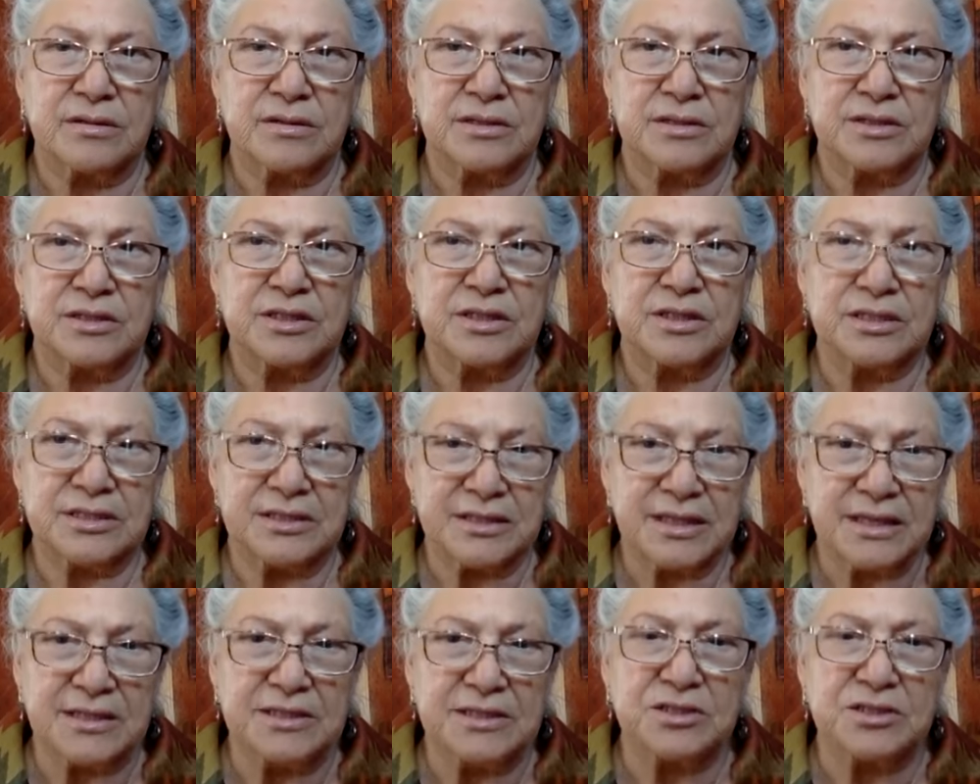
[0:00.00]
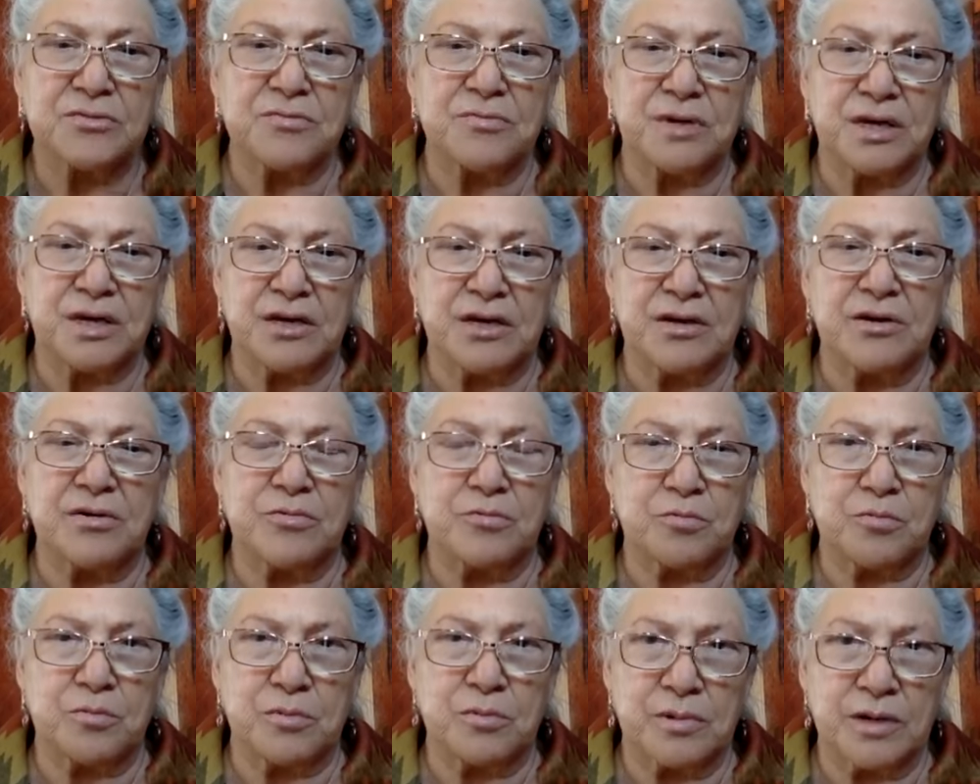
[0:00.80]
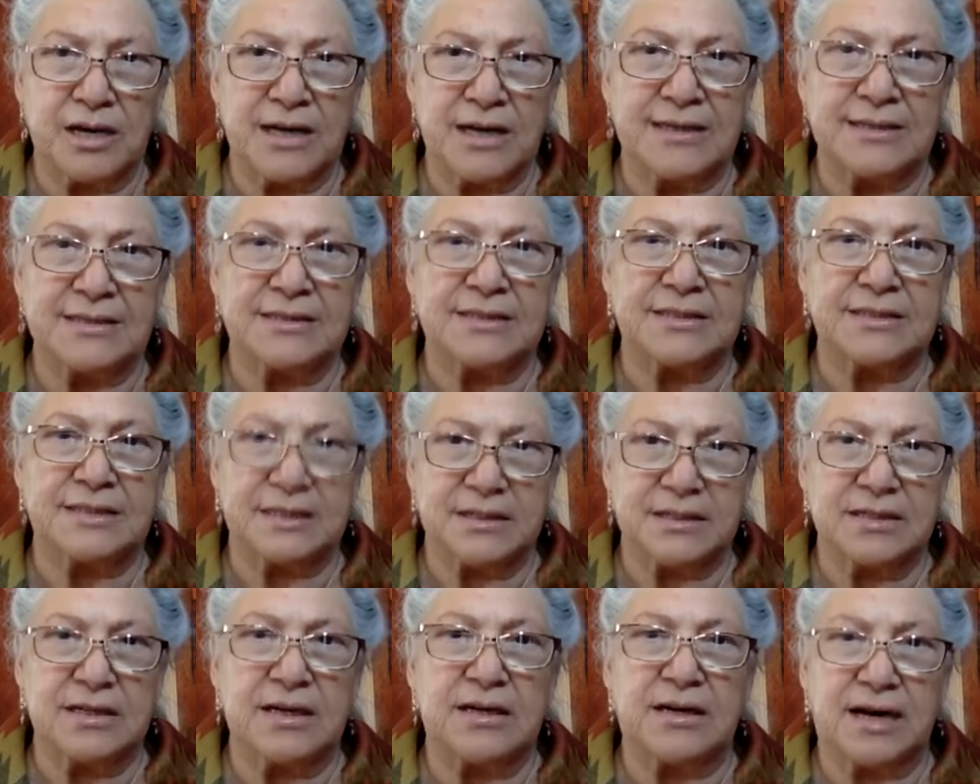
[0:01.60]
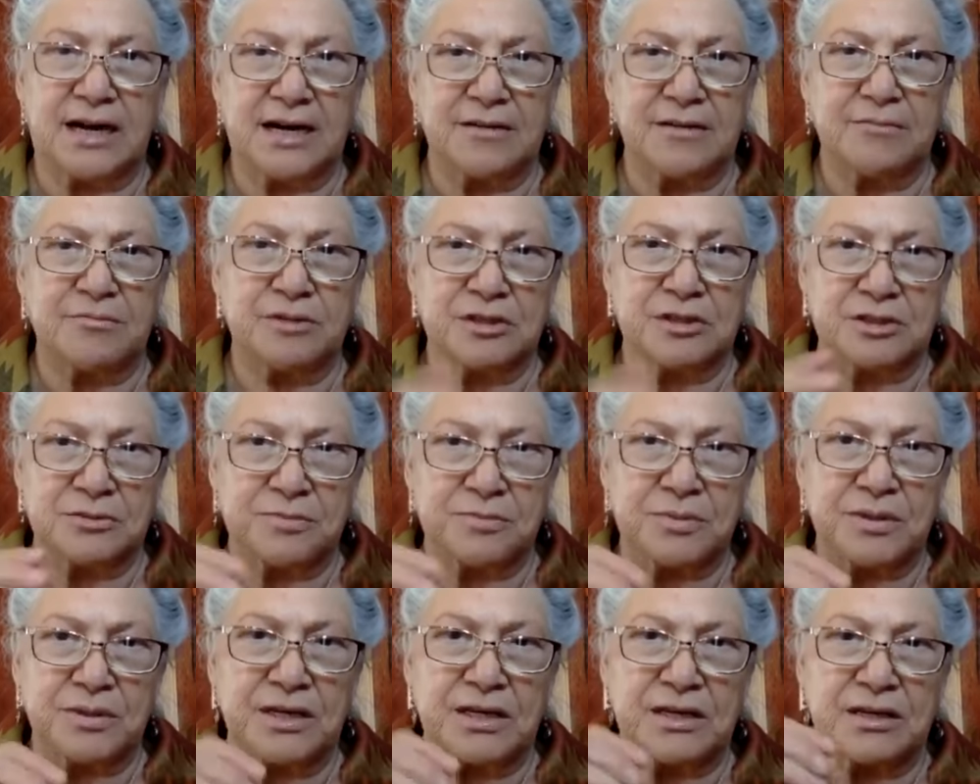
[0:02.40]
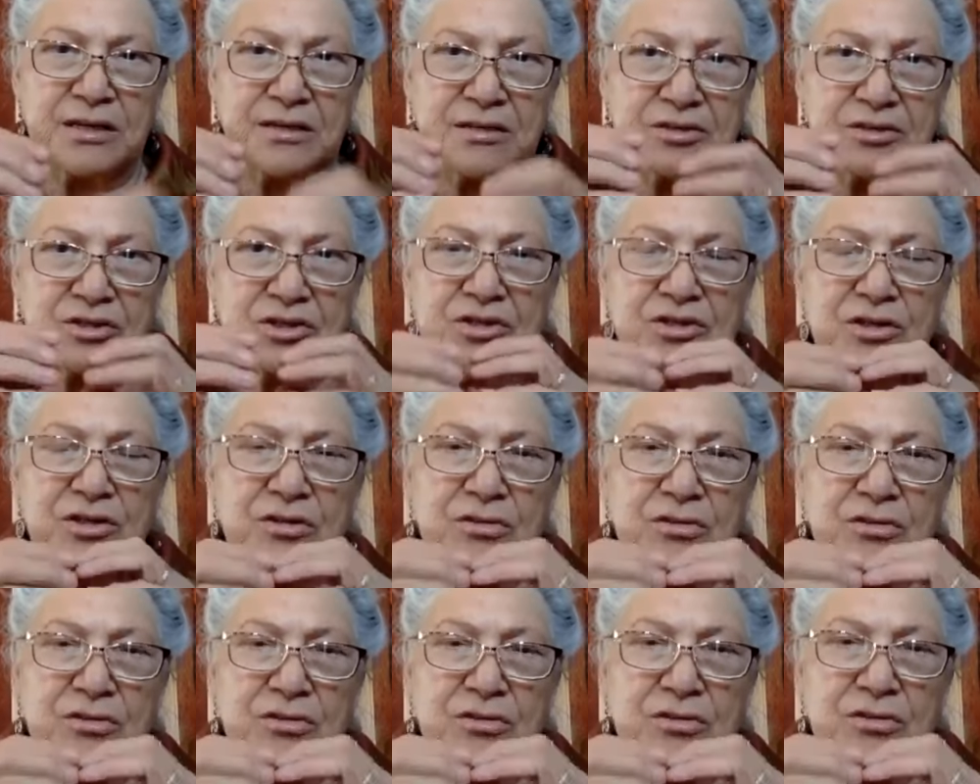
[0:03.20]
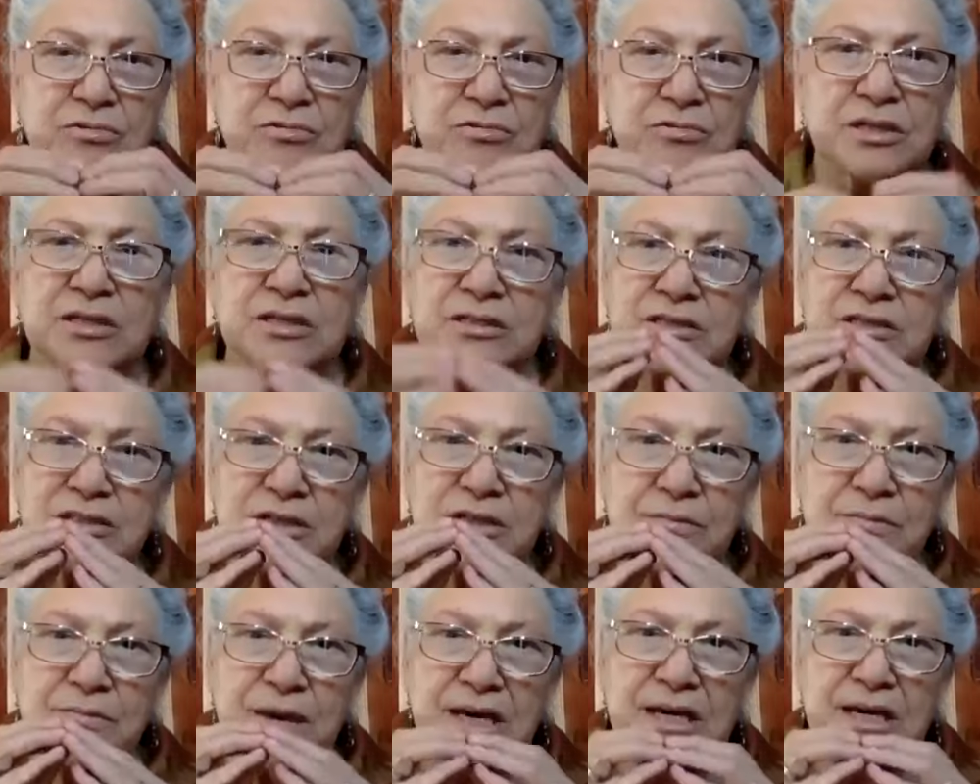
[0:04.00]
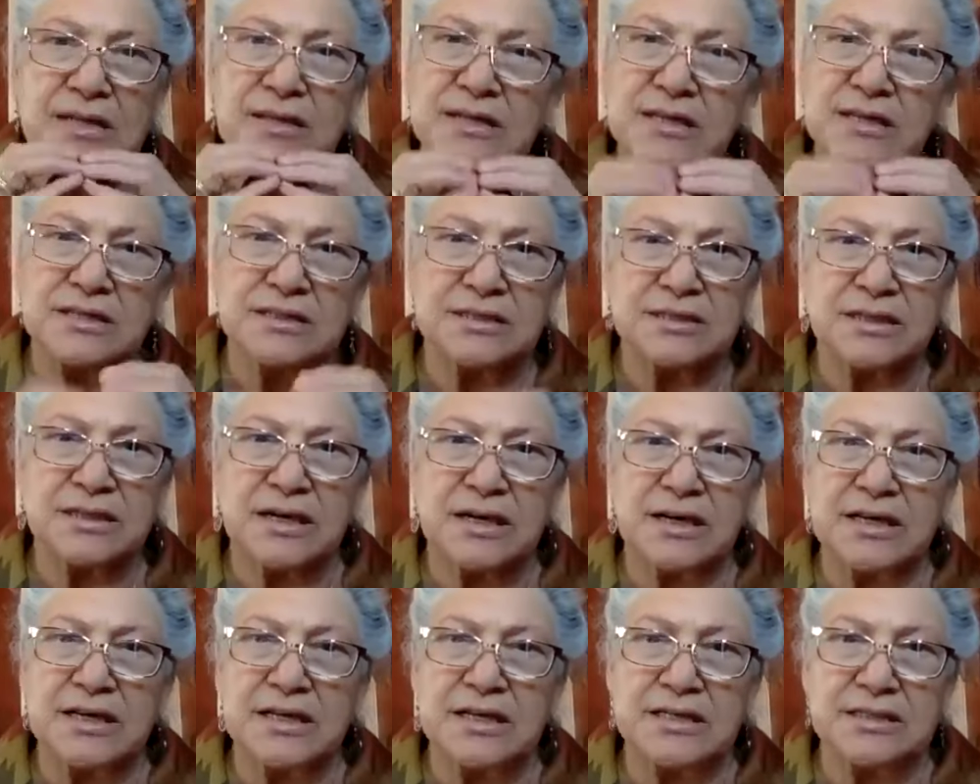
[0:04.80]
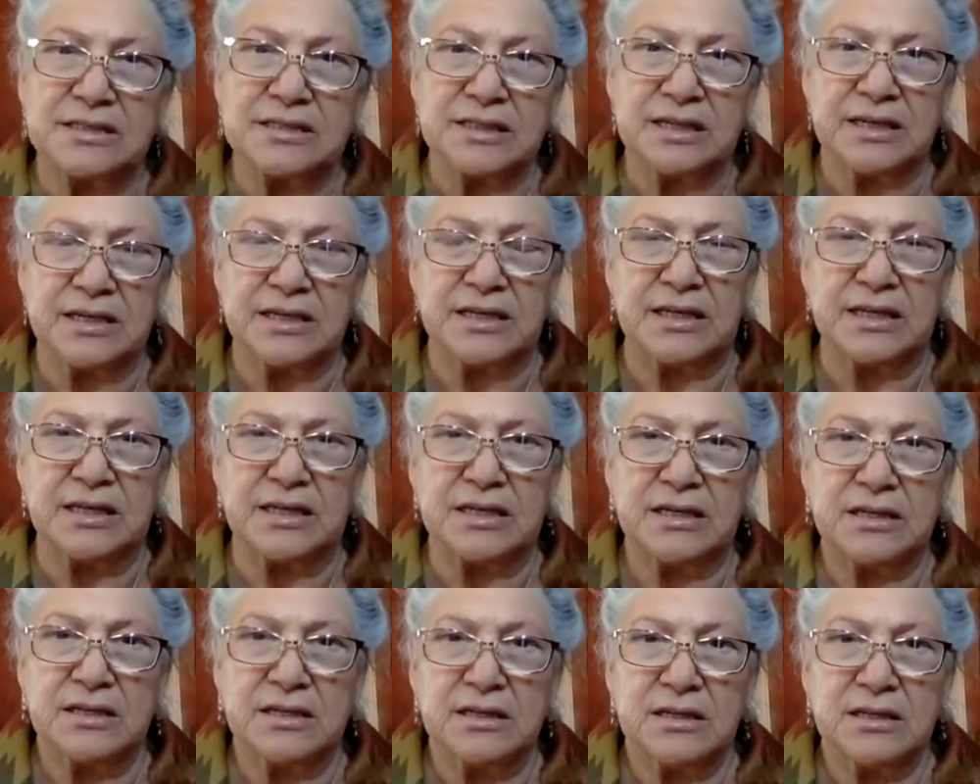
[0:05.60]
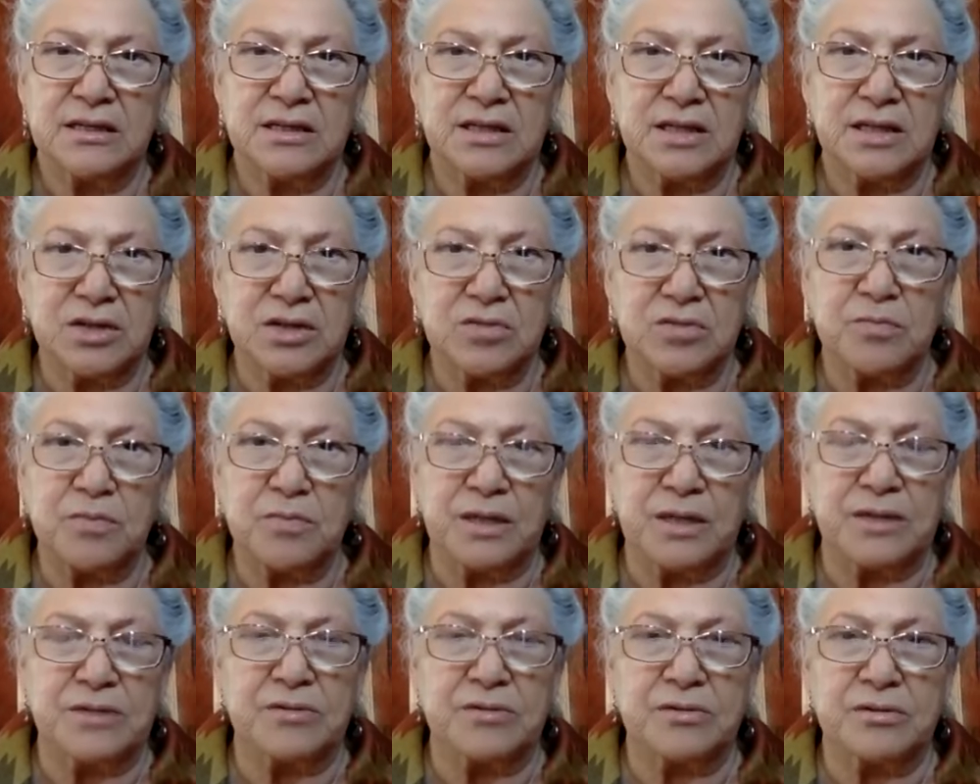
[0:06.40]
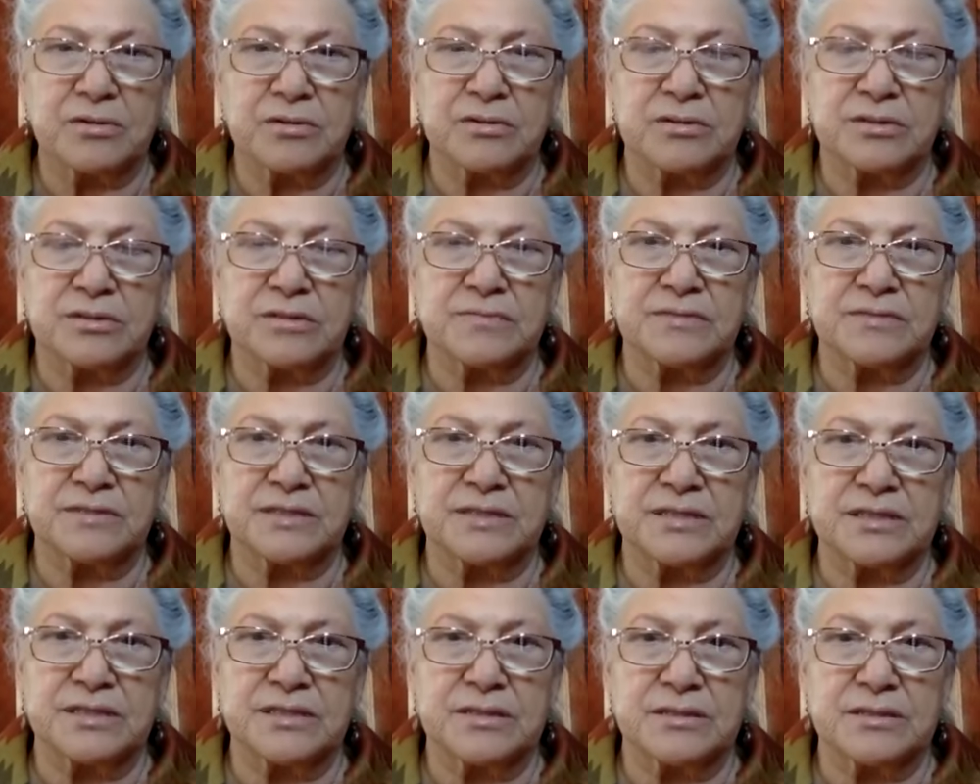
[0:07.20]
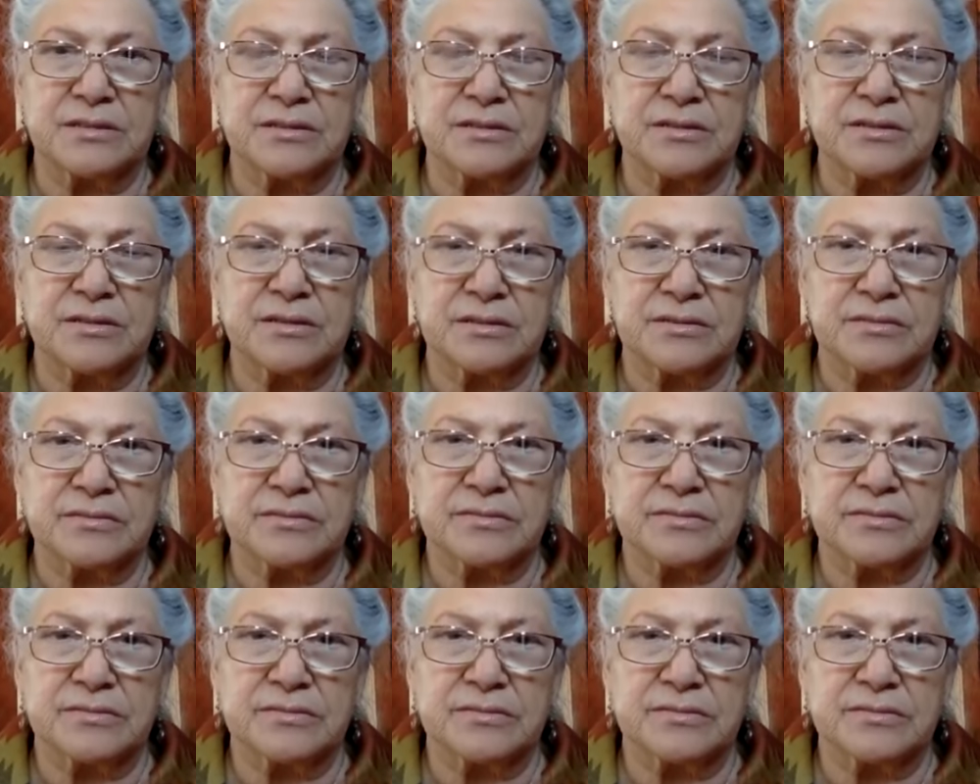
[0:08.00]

She said to me, as I was being shown to make these tiny, tiny little bundles of seeds